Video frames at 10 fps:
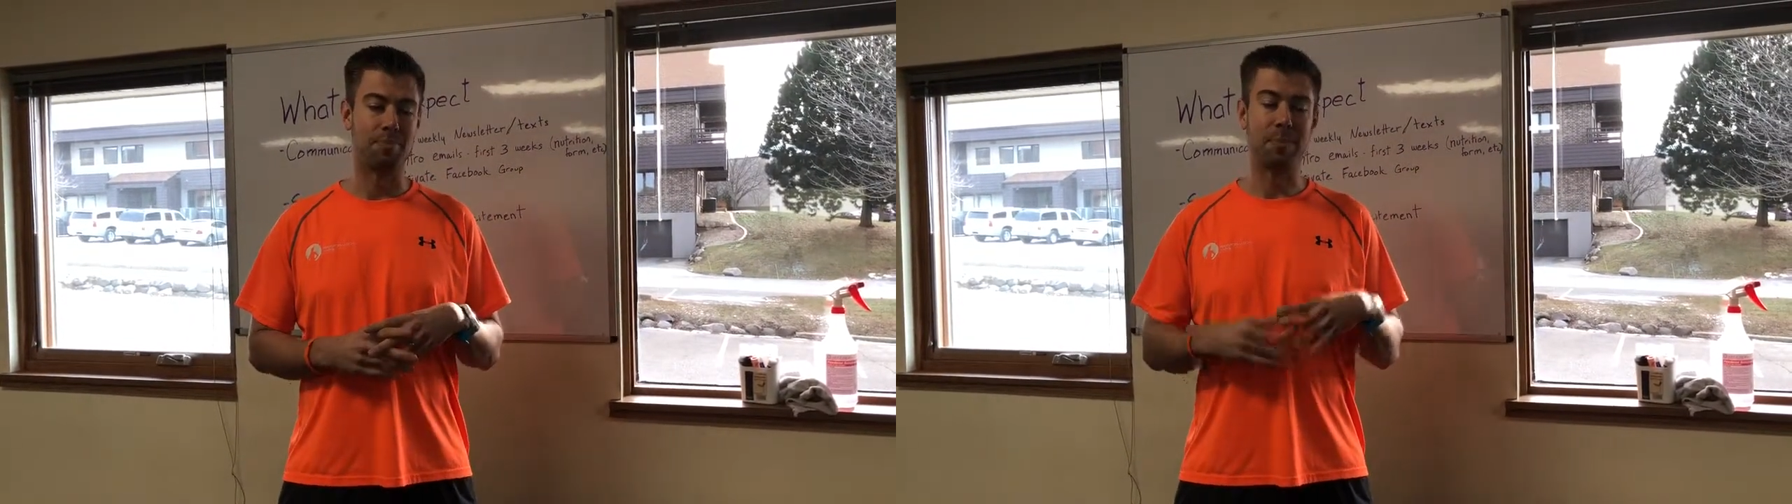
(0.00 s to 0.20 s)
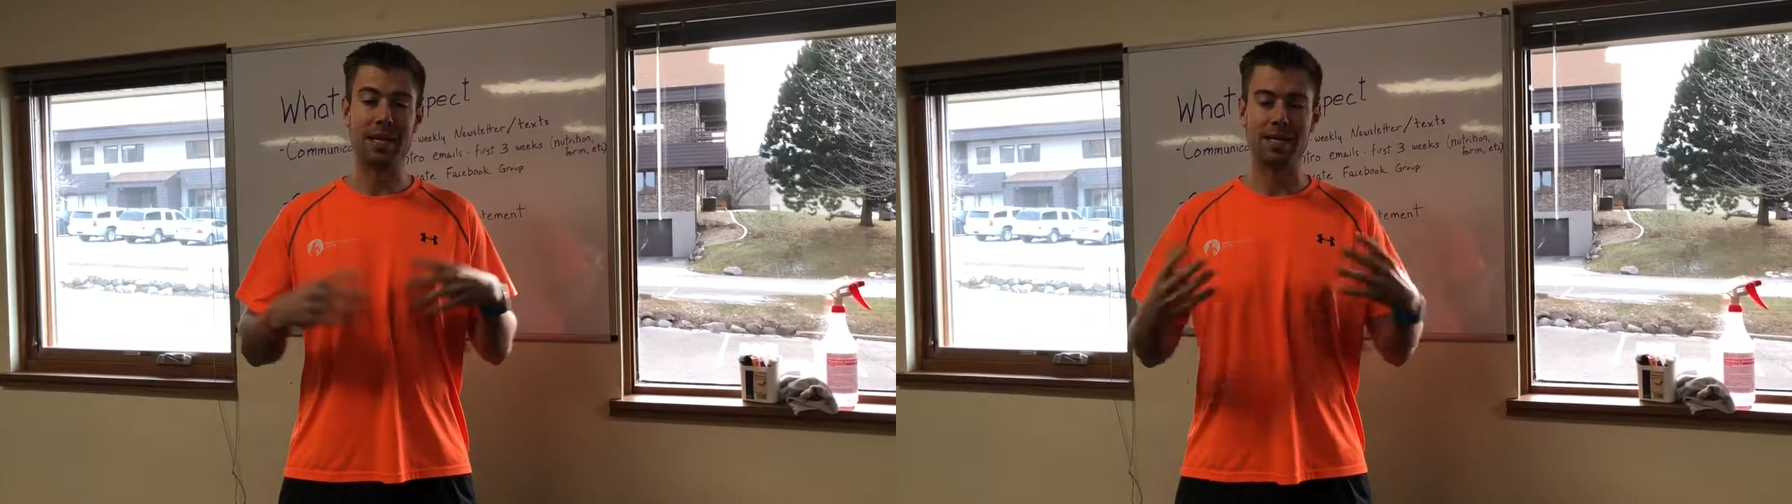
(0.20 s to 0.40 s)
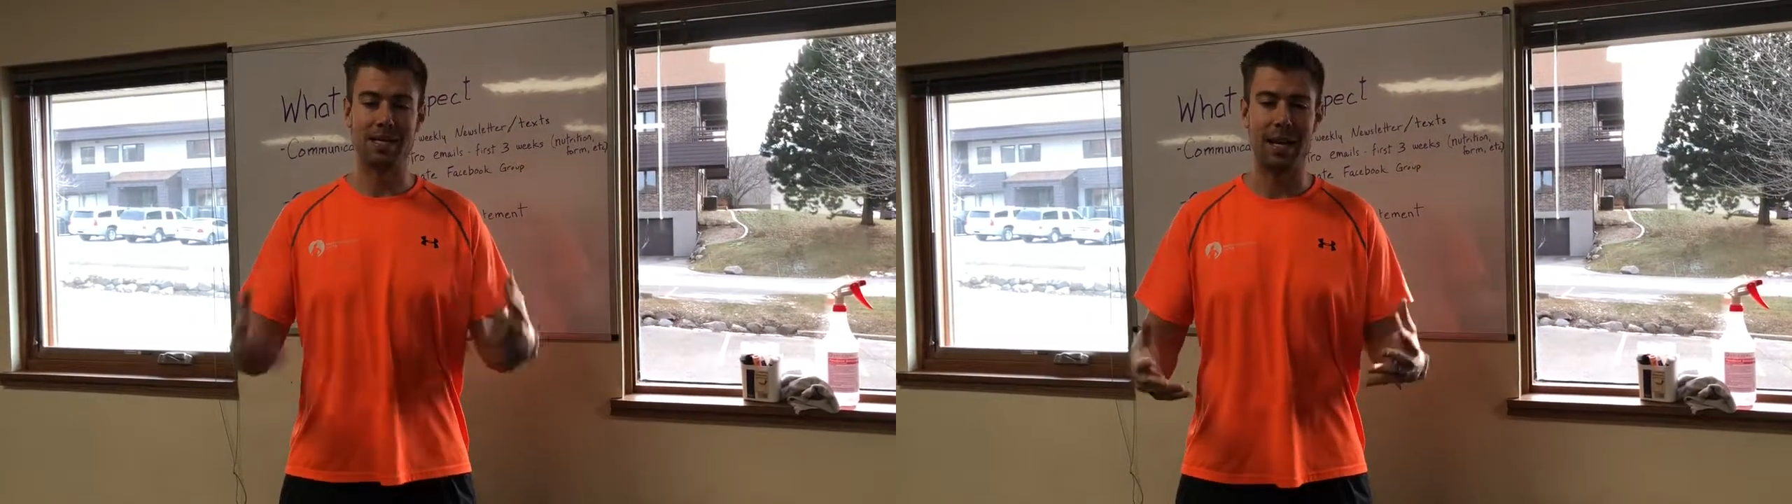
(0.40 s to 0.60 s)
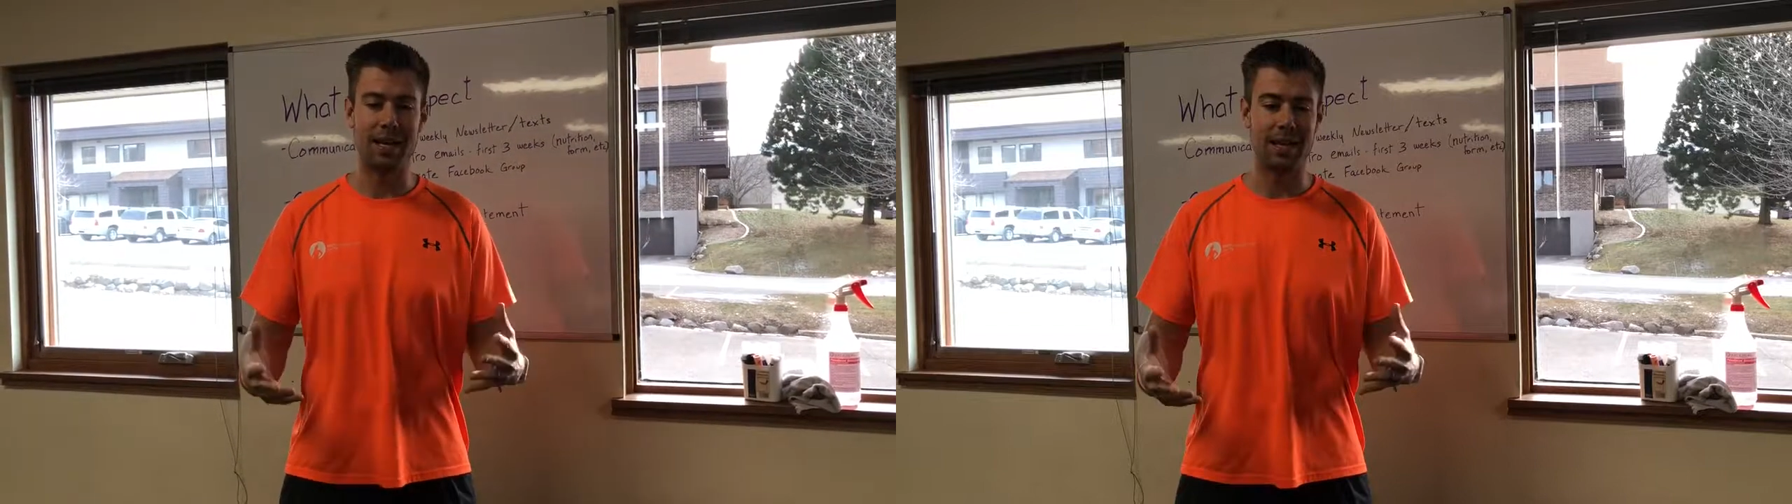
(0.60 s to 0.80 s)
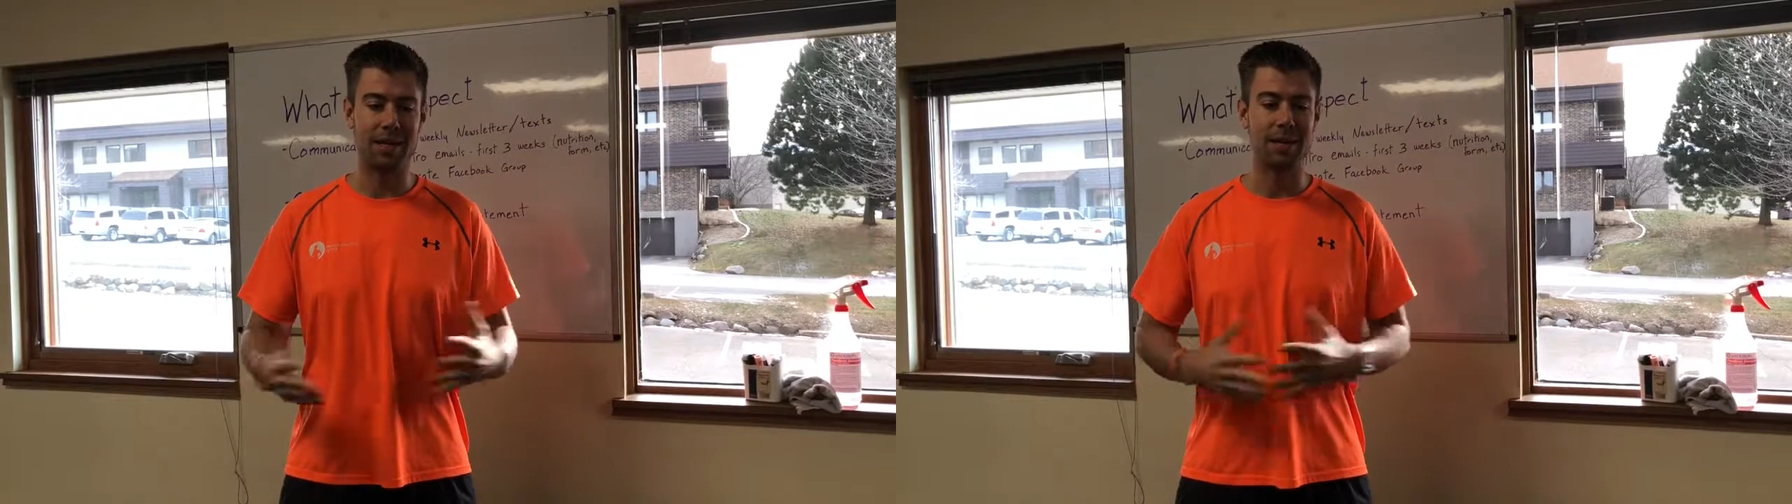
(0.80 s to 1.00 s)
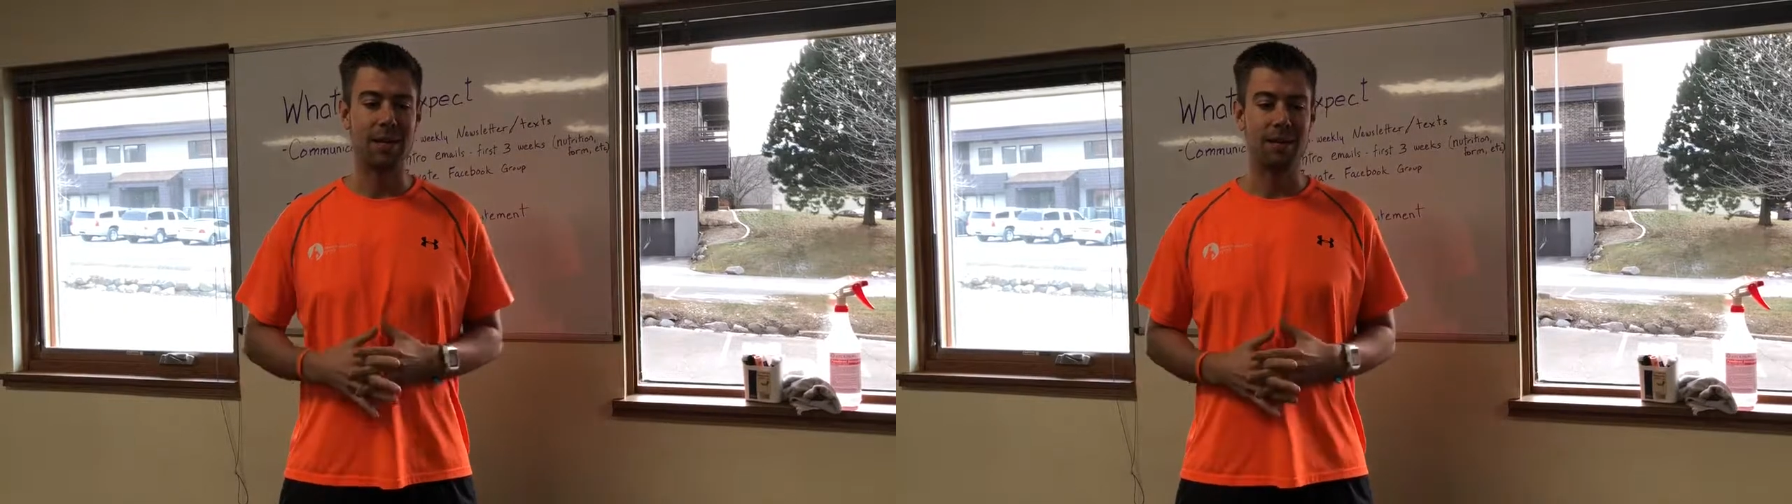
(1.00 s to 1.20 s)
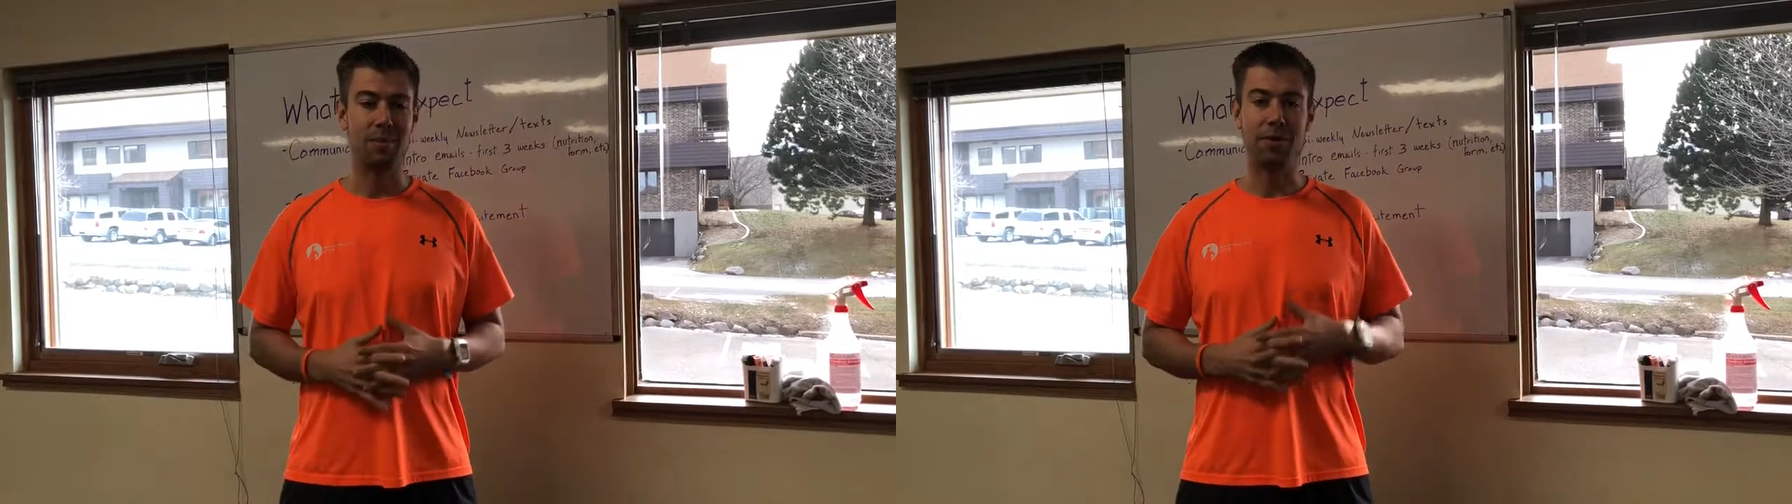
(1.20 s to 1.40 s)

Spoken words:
be excited,